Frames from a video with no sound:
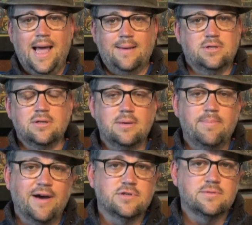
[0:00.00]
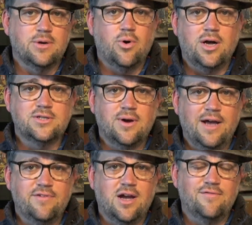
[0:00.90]
absolutely baffles me. We'll also
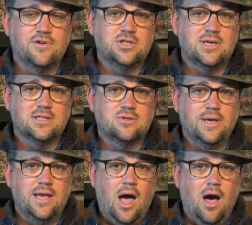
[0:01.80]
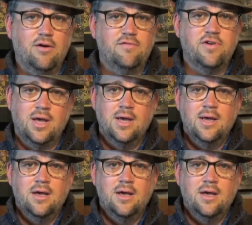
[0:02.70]
have coverage next week of